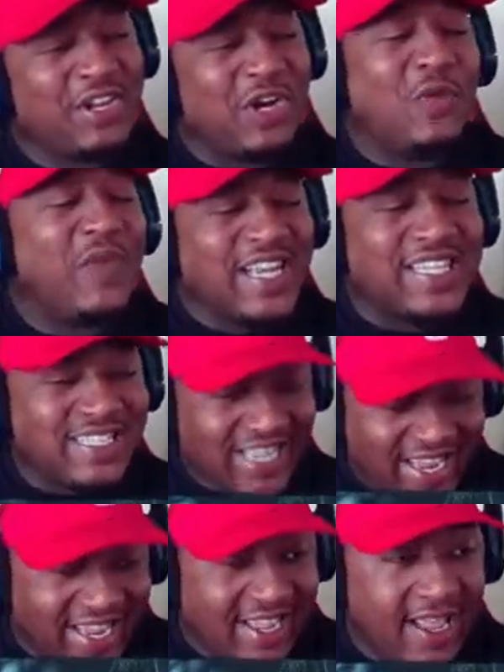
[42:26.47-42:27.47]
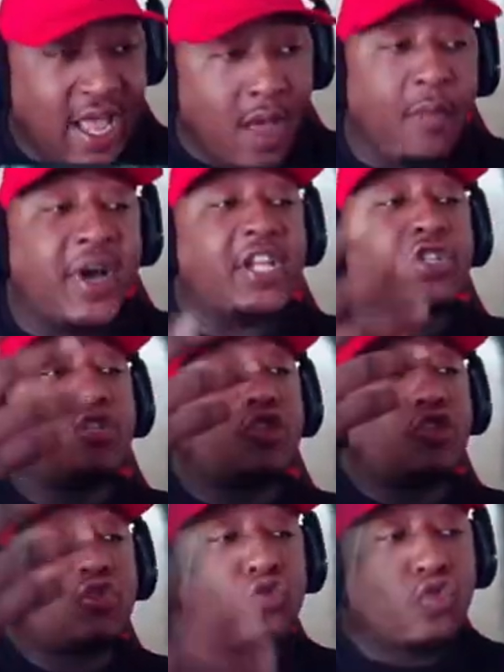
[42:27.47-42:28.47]
you don't want to say it, but it's
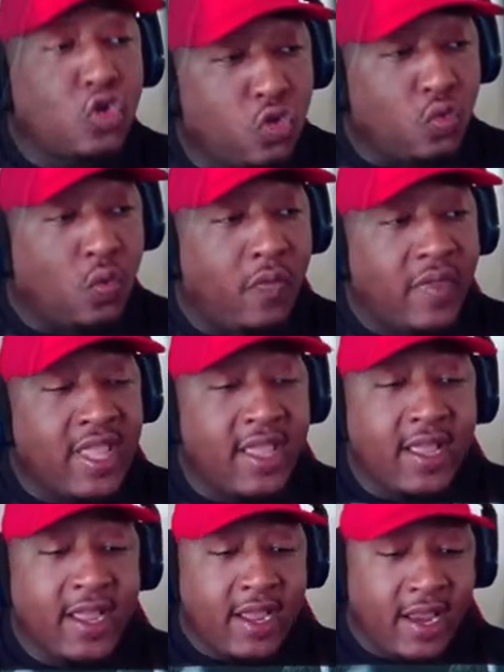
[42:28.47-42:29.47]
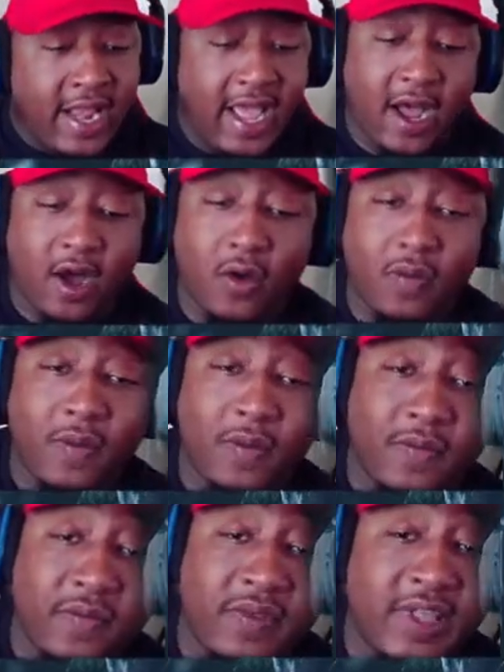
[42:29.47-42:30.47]
true. Now,
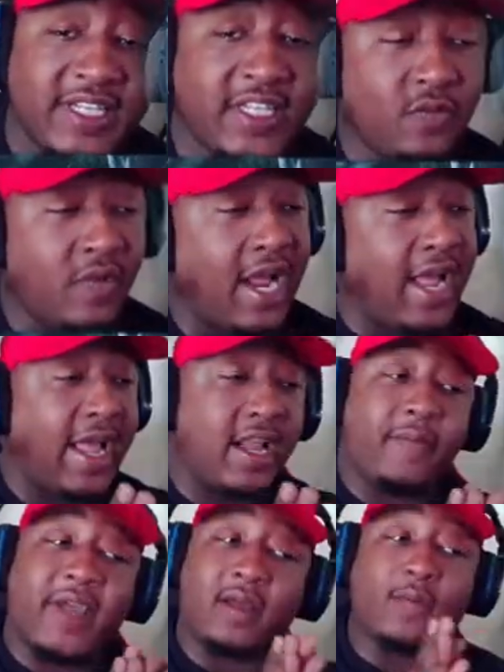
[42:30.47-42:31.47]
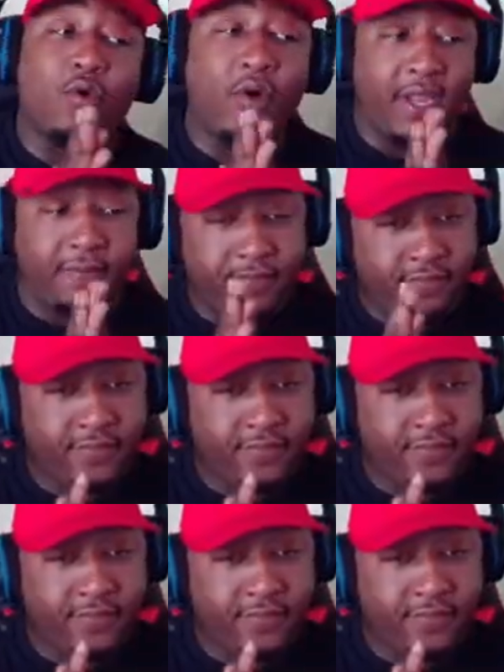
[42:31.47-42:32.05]
this is where I got to make a point.